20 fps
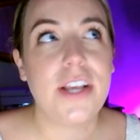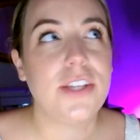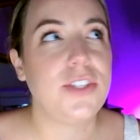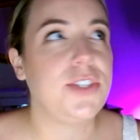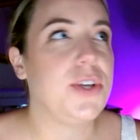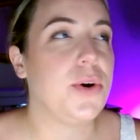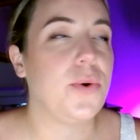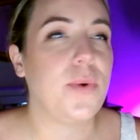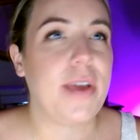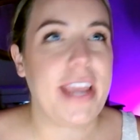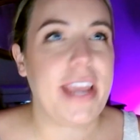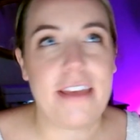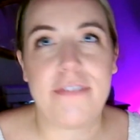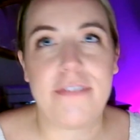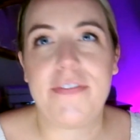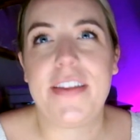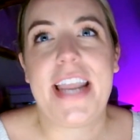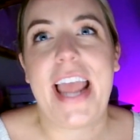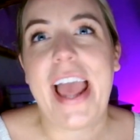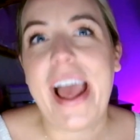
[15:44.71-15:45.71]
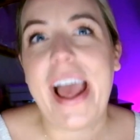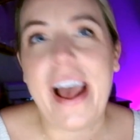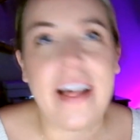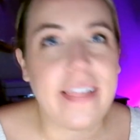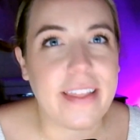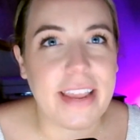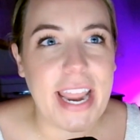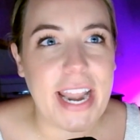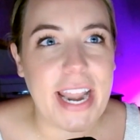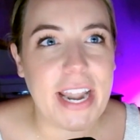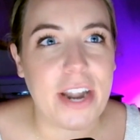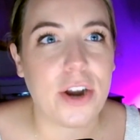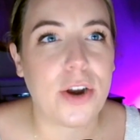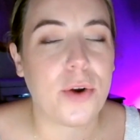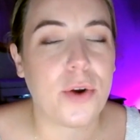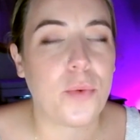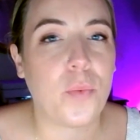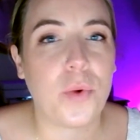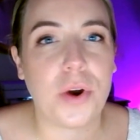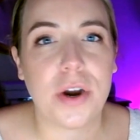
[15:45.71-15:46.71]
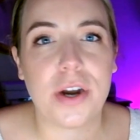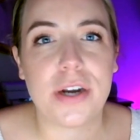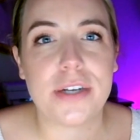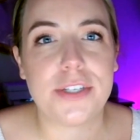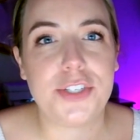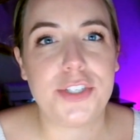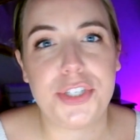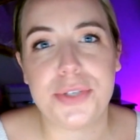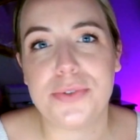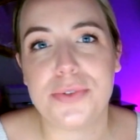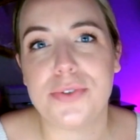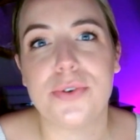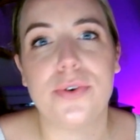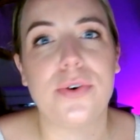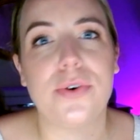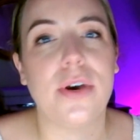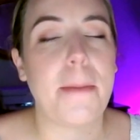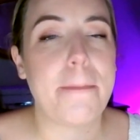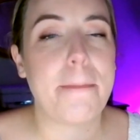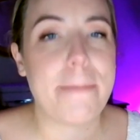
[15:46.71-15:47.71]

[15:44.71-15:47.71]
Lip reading: So if an alligator were to